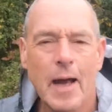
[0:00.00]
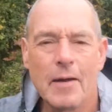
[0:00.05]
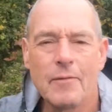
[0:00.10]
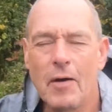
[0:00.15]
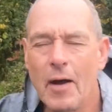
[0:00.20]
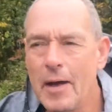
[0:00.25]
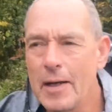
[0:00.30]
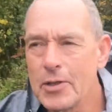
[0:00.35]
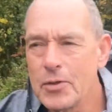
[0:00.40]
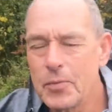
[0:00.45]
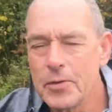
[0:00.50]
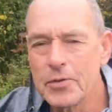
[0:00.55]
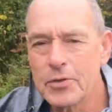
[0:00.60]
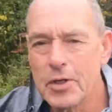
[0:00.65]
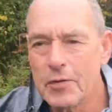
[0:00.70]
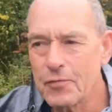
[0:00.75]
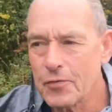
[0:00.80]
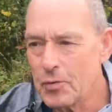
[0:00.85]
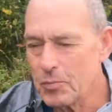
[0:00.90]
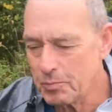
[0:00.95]
I've hiked
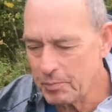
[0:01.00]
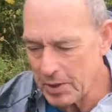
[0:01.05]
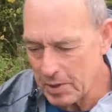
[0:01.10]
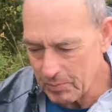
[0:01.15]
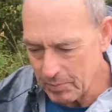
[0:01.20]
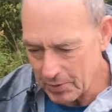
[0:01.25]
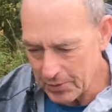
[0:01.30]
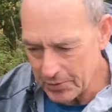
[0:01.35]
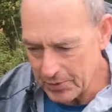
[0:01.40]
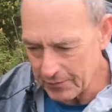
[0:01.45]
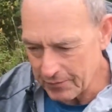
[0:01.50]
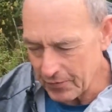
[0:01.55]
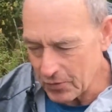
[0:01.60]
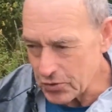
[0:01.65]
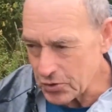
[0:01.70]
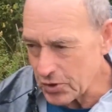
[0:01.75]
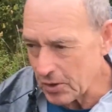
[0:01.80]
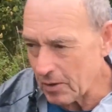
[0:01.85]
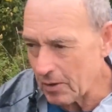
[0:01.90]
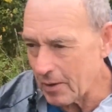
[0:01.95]
with different people at
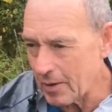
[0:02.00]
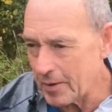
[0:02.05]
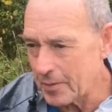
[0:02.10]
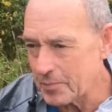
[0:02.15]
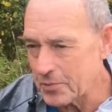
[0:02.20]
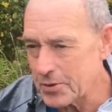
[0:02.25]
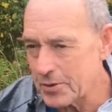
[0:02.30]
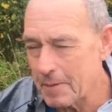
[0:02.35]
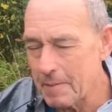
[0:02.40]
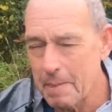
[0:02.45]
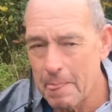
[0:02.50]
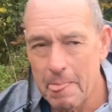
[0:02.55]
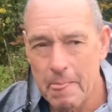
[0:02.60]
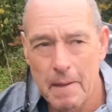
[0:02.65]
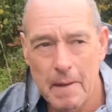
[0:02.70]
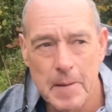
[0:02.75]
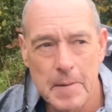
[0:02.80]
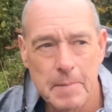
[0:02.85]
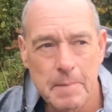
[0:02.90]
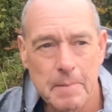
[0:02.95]
different times,
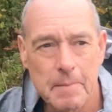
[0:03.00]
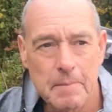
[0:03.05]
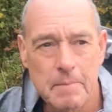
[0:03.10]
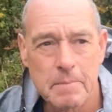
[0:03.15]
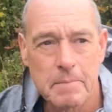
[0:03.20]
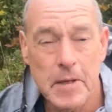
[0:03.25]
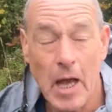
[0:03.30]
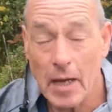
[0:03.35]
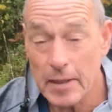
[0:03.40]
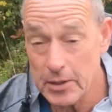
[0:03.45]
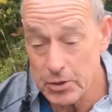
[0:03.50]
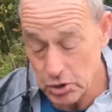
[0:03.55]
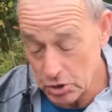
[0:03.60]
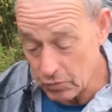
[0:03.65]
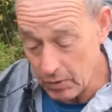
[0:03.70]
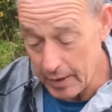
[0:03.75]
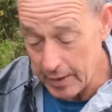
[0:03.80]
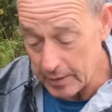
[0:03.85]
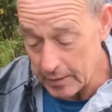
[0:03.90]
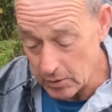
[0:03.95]
and
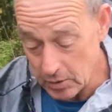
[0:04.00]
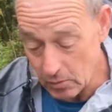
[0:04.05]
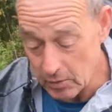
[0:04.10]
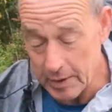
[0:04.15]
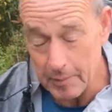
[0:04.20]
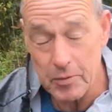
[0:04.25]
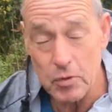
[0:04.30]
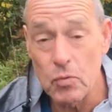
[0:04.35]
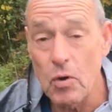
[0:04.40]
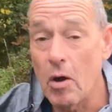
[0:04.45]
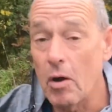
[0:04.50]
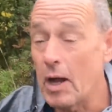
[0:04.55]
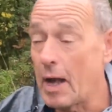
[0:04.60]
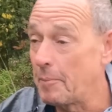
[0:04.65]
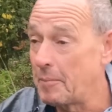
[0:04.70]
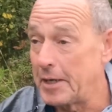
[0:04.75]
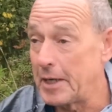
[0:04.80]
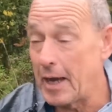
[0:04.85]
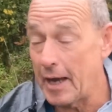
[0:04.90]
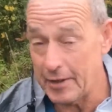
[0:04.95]
it's great, don't get me wrong.
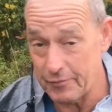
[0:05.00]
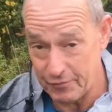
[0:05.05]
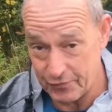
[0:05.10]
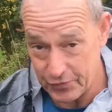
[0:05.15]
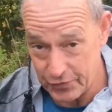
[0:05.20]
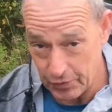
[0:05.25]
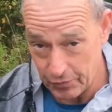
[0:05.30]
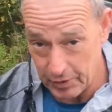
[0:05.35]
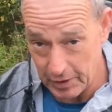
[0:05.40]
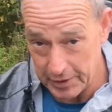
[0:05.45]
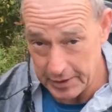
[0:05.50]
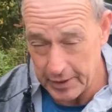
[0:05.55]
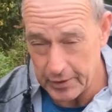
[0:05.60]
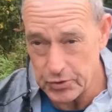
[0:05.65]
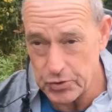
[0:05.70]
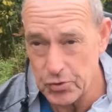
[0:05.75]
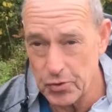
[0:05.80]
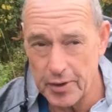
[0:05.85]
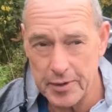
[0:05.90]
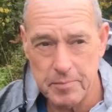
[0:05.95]
I mean, I thoroughly
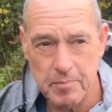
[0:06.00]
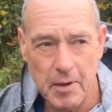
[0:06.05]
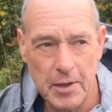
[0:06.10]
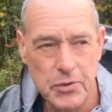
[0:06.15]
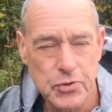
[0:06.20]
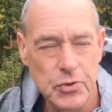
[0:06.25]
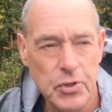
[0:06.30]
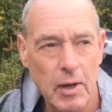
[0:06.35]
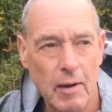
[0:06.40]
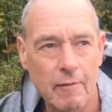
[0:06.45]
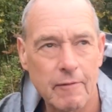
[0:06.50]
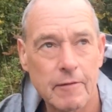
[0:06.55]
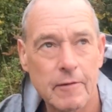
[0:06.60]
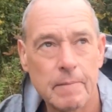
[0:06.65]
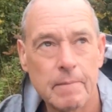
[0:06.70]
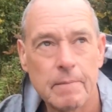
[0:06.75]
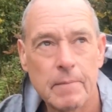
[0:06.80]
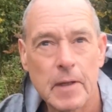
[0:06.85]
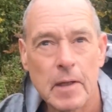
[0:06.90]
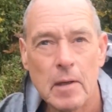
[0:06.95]
enjoyed myself.
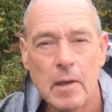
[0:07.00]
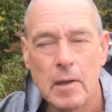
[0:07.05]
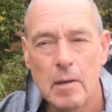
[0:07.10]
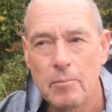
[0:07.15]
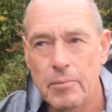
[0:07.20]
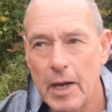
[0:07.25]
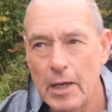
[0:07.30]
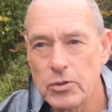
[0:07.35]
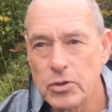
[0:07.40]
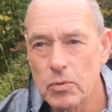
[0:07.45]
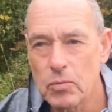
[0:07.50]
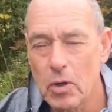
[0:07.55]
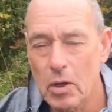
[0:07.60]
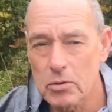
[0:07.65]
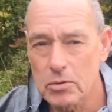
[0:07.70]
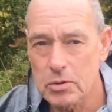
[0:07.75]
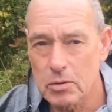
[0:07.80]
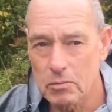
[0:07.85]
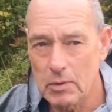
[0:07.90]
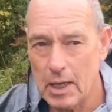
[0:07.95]
But I do
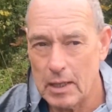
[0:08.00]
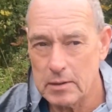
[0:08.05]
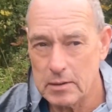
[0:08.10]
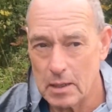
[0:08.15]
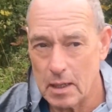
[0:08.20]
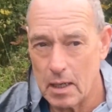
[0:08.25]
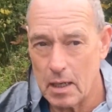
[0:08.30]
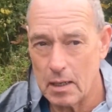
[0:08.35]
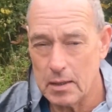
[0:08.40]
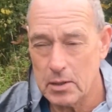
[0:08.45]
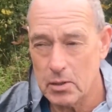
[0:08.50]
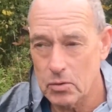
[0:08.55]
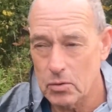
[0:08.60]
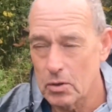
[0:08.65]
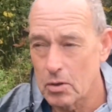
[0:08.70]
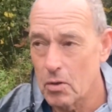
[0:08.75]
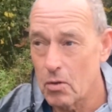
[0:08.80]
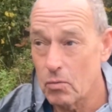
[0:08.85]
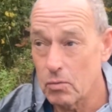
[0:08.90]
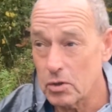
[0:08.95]
also like to hike
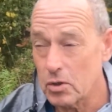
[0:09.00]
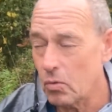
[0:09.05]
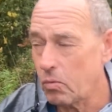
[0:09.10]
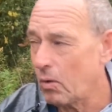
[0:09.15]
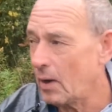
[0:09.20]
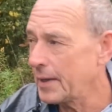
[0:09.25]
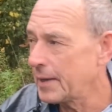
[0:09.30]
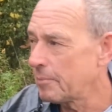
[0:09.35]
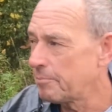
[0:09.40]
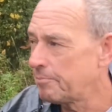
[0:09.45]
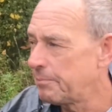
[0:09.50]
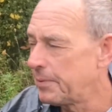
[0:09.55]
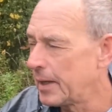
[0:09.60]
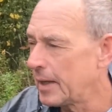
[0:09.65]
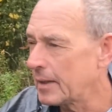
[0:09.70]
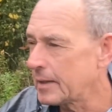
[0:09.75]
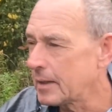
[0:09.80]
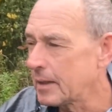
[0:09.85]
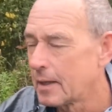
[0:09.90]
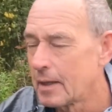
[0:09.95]
alone quite a
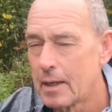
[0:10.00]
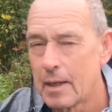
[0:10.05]
bit.